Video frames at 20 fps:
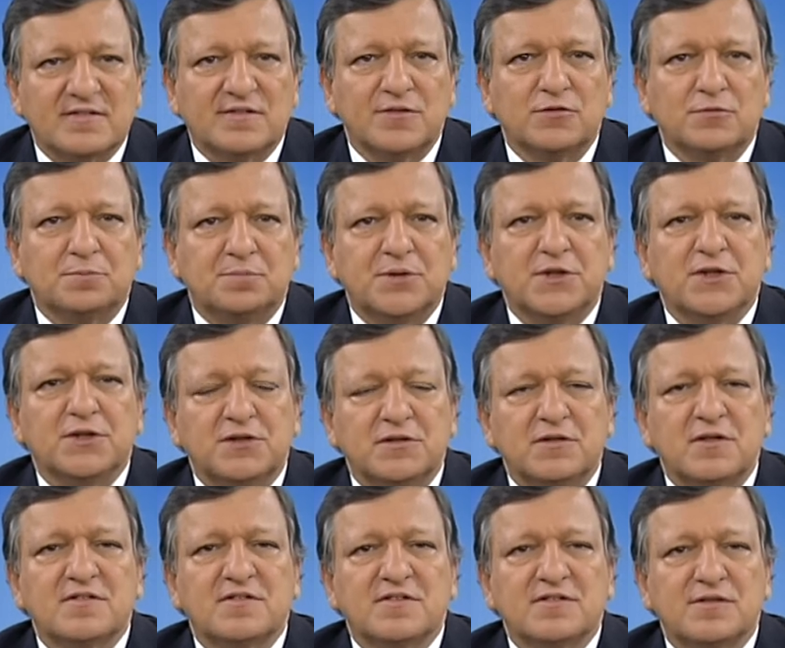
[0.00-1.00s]
the European
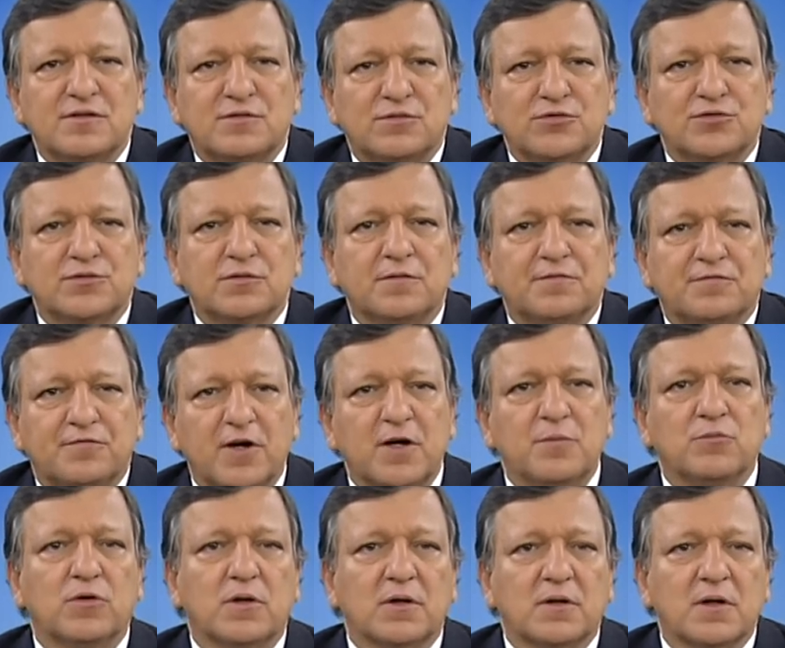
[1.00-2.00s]
Union's institutional
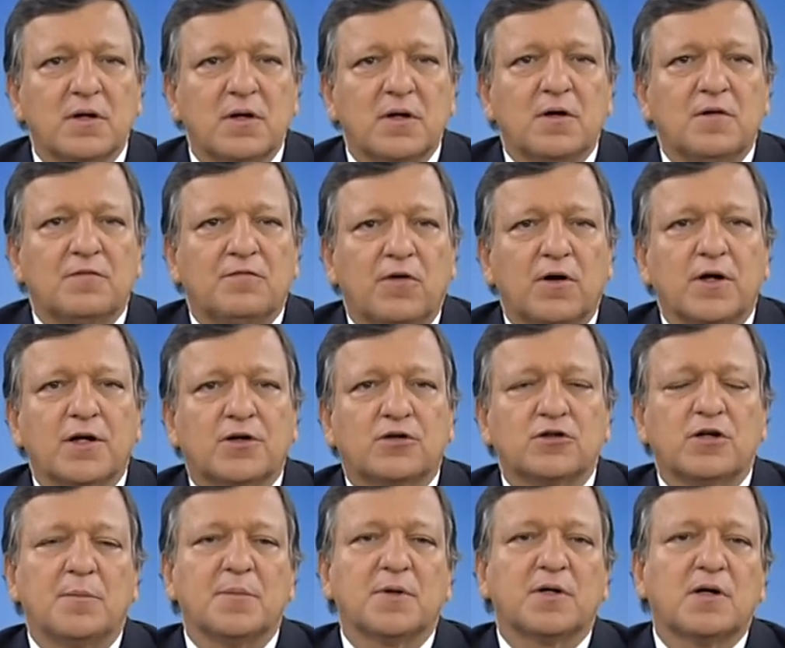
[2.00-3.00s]
framework for
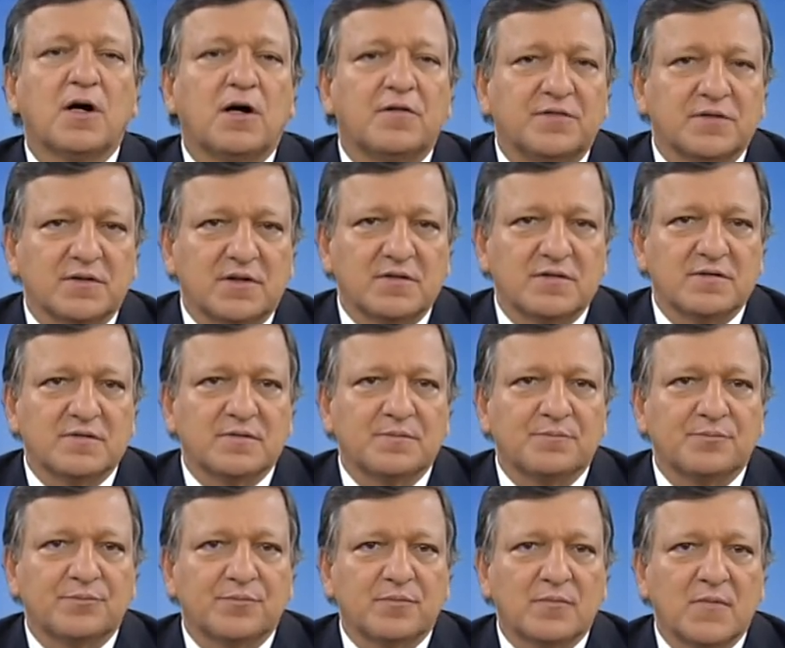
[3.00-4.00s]
economic governance.
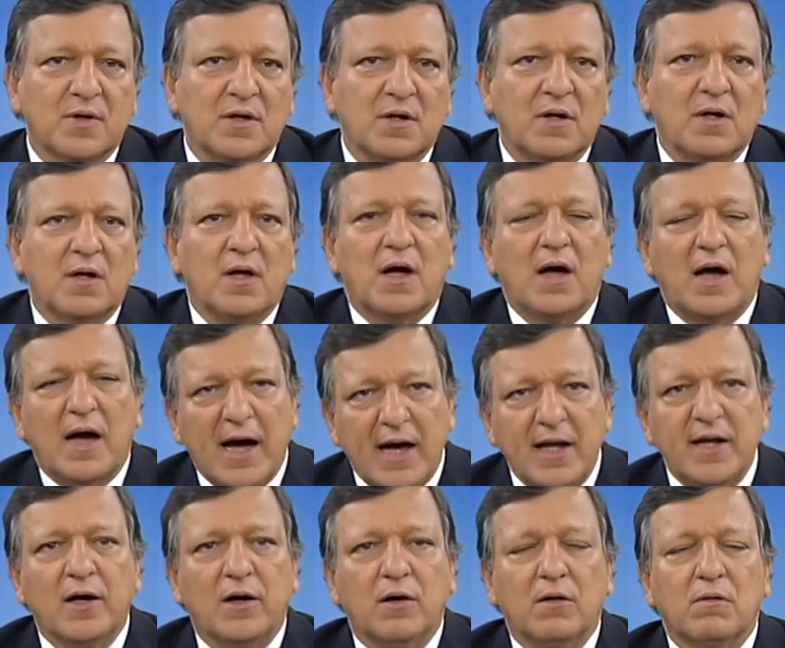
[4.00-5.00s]

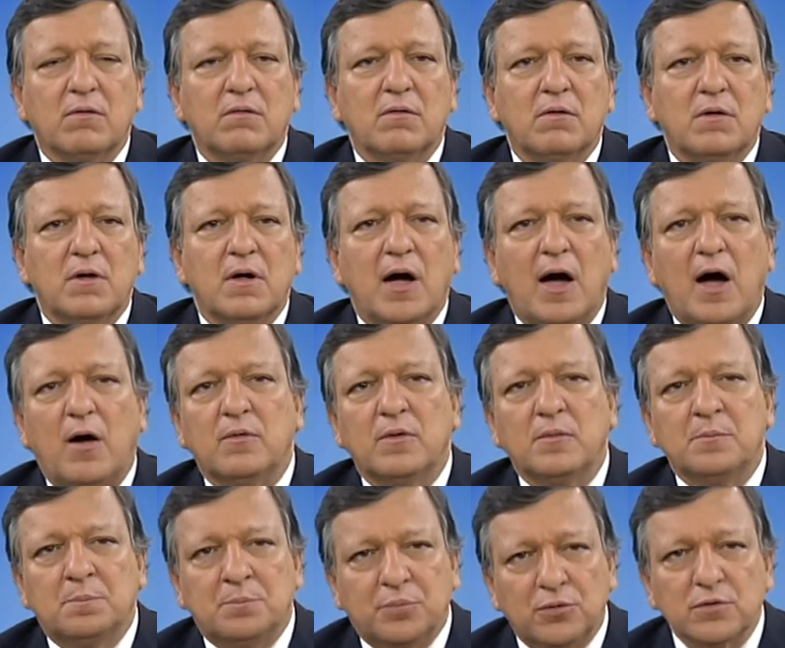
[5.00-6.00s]
I know how
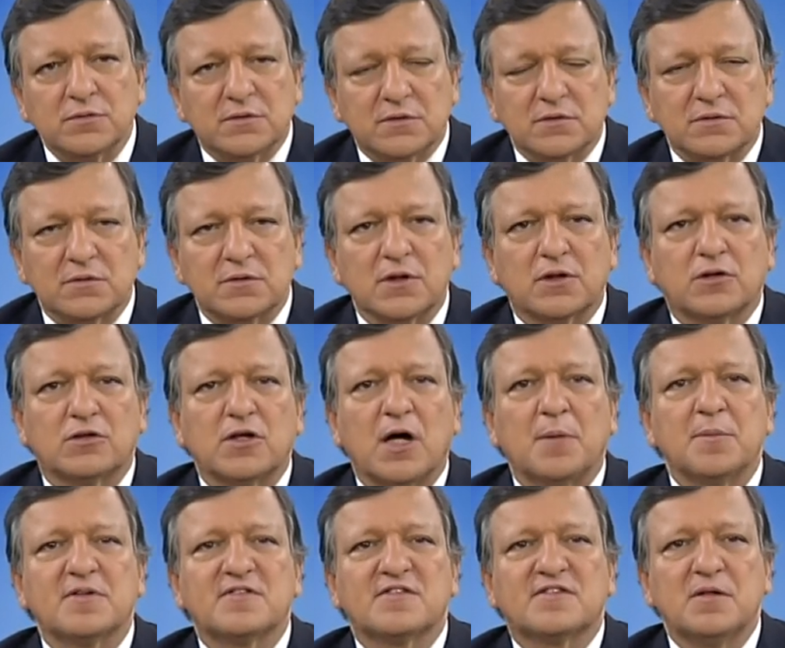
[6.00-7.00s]
important
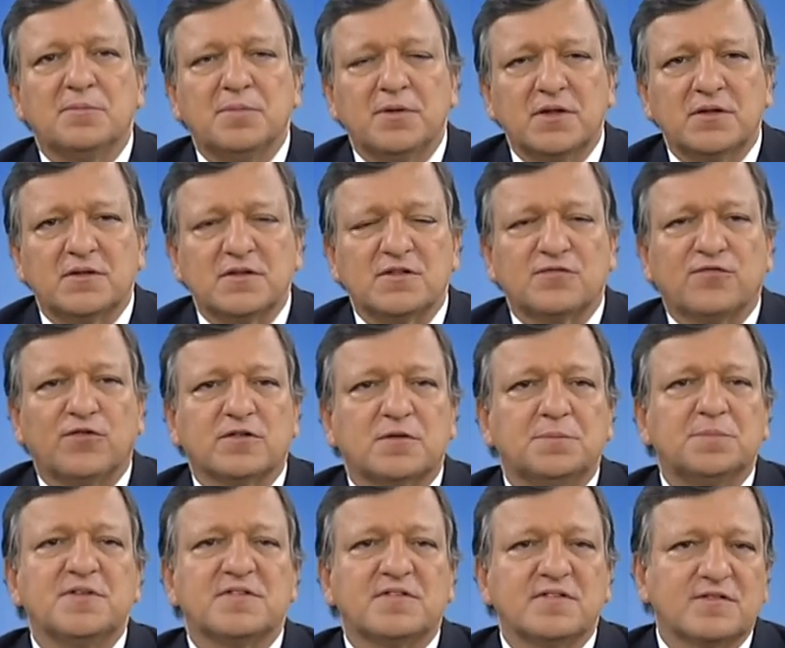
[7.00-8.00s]
economic stability is for the
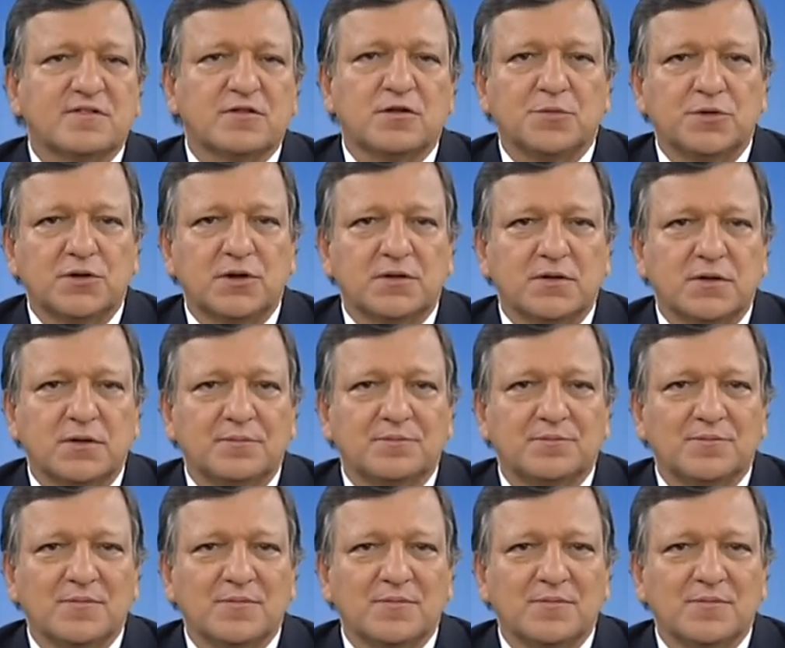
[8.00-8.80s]
business community,